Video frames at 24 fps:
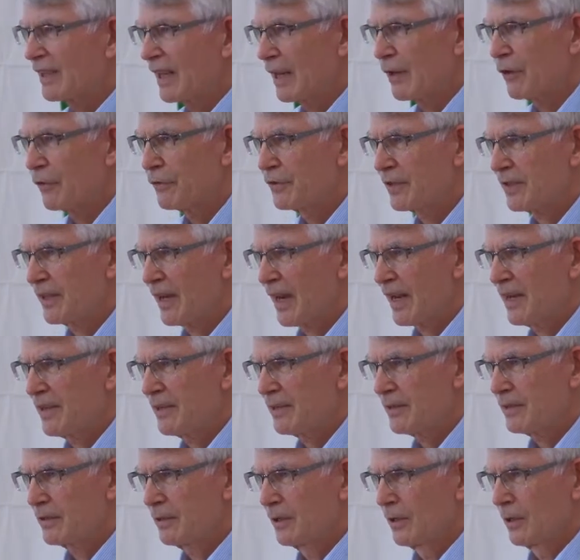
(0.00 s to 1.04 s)
kind of
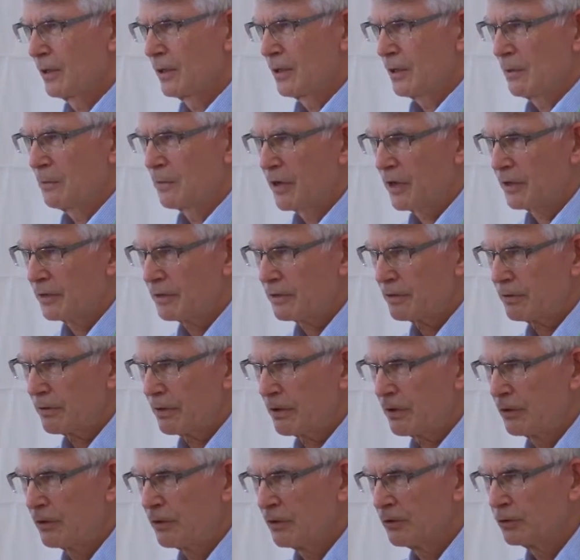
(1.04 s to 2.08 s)
scales, about
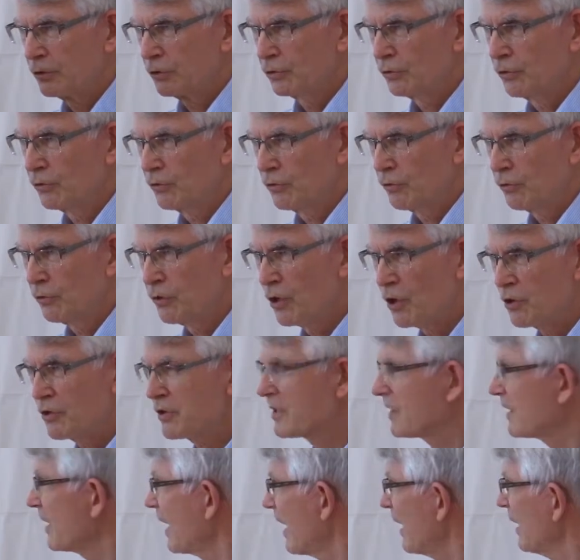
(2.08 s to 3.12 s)
the low
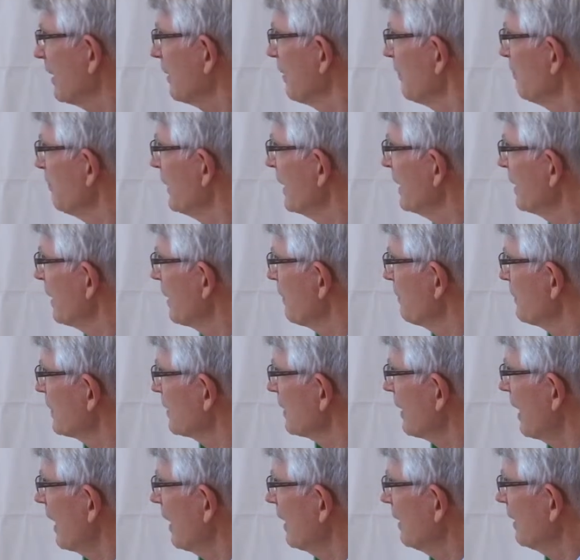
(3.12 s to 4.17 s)
scale, medium
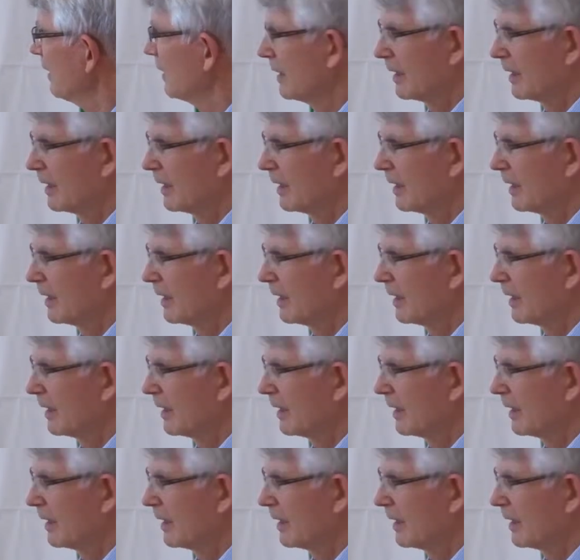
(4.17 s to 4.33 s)
scale,